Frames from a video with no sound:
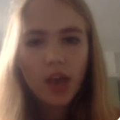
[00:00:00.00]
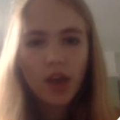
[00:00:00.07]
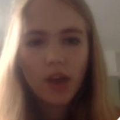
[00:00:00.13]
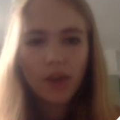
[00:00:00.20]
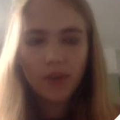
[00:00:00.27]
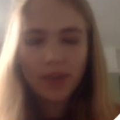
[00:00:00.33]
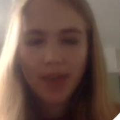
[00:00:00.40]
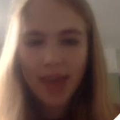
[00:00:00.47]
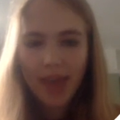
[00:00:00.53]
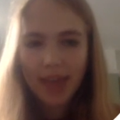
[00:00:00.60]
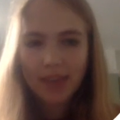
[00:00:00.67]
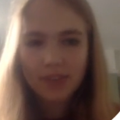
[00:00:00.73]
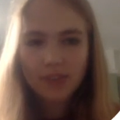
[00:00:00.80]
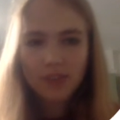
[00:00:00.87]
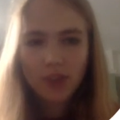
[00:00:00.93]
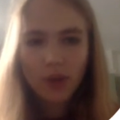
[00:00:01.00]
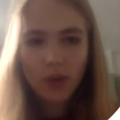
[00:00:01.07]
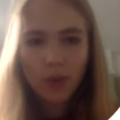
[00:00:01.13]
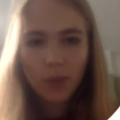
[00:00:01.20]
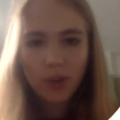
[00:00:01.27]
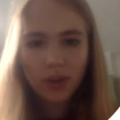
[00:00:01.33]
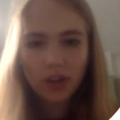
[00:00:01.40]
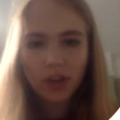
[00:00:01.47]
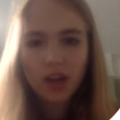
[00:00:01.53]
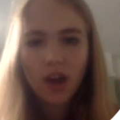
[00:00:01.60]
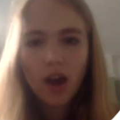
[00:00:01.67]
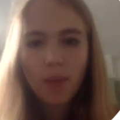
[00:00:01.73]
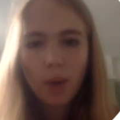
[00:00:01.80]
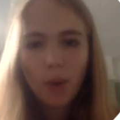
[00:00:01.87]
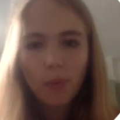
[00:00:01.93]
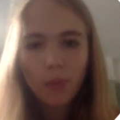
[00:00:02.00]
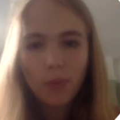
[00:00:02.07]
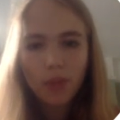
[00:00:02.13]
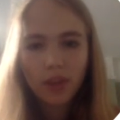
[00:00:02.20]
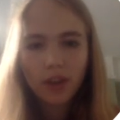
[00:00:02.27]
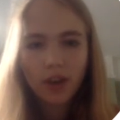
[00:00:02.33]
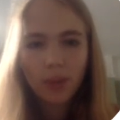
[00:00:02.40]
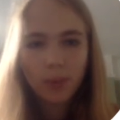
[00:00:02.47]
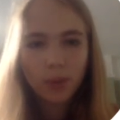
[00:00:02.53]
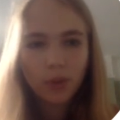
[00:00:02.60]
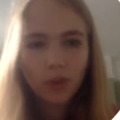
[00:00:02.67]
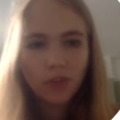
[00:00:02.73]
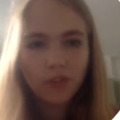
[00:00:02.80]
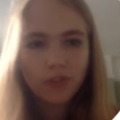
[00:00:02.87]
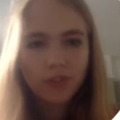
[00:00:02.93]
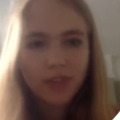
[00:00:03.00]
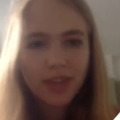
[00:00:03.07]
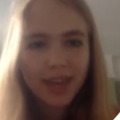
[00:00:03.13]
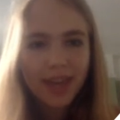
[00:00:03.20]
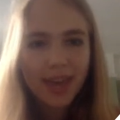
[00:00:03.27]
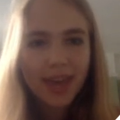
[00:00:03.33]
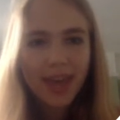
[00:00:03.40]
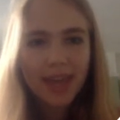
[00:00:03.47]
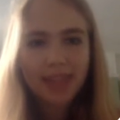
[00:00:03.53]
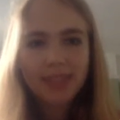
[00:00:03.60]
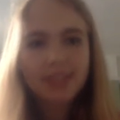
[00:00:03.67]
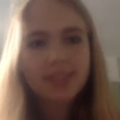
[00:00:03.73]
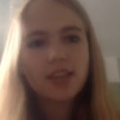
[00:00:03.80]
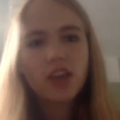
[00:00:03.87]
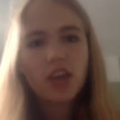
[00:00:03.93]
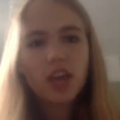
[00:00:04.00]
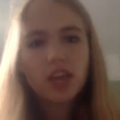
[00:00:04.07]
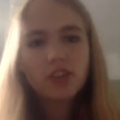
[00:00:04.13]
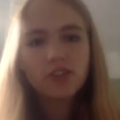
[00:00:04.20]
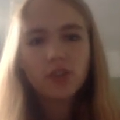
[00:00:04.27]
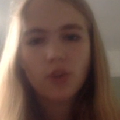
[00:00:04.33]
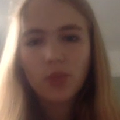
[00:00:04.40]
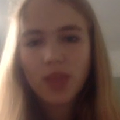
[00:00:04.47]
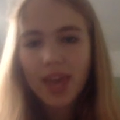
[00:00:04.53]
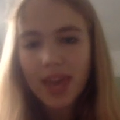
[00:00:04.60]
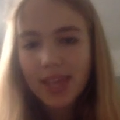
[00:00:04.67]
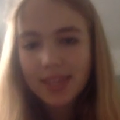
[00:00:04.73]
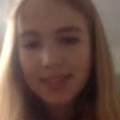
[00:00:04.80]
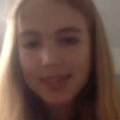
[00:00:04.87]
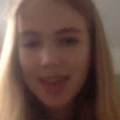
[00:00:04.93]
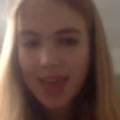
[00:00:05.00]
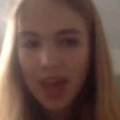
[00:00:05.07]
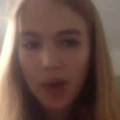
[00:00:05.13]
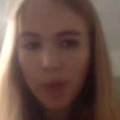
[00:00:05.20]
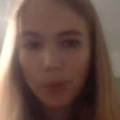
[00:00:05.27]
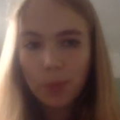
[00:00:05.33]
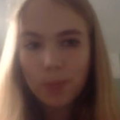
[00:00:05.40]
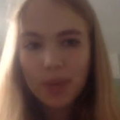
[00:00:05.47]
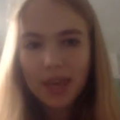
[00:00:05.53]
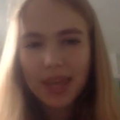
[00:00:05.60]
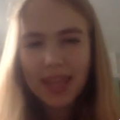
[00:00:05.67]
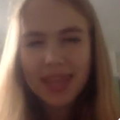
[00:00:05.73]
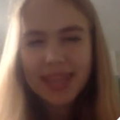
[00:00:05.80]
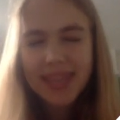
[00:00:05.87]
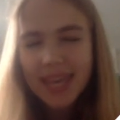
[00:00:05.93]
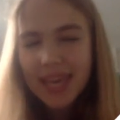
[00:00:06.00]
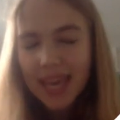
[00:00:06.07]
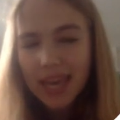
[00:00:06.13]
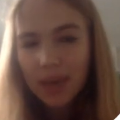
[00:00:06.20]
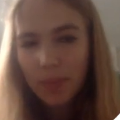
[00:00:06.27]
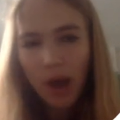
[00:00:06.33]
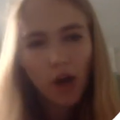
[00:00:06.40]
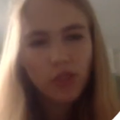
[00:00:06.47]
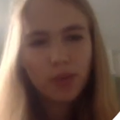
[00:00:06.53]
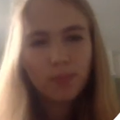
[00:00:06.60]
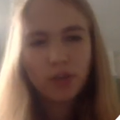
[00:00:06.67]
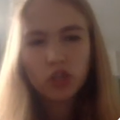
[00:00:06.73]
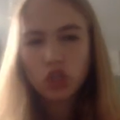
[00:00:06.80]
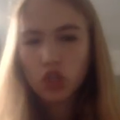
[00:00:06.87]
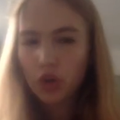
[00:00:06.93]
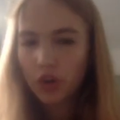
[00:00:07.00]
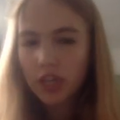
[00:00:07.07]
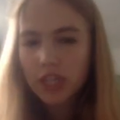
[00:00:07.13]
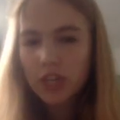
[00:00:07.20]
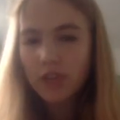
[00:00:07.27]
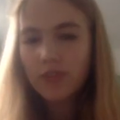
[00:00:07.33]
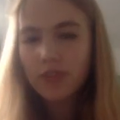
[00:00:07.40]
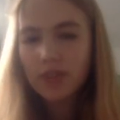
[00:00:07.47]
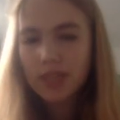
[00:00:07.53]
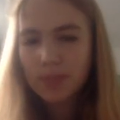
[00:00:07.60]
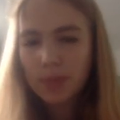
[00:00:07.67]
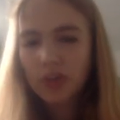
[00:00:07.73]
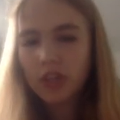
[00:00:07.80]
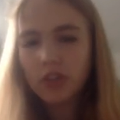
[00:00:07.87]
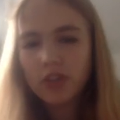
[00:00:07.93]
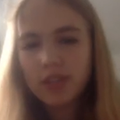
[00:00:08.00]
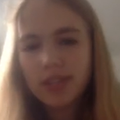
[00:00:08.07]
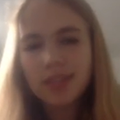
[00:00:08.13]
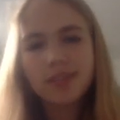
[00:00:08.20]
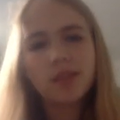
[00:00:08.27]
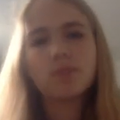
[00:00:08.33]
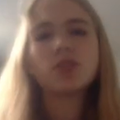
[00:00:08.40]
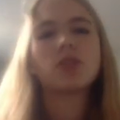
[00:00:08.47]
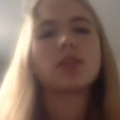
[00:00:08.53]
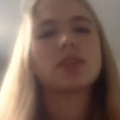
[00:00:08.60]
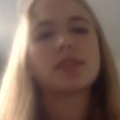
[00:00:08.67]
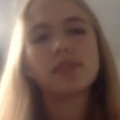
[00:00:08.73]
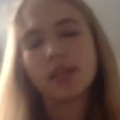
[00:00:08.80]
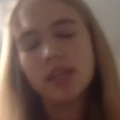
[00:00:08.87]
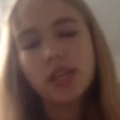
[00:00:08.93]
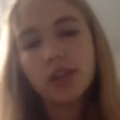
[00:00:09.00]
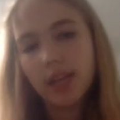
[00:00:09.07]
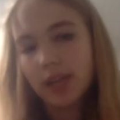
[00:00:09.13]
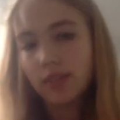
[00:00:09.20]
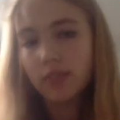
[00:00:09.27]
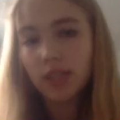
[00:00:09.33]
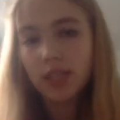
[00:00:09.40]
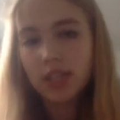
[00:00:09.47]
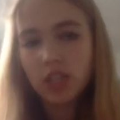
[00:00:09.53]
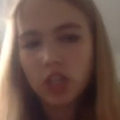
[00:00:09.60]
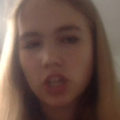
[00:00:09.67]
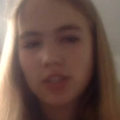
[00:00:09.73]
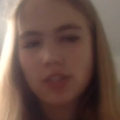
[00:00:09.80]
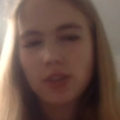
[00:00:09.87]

Okay, so we're going to come up with a couple of hints. So the hints here would be thinking about the maturity of the respiratory system. So this is a neonatal condition.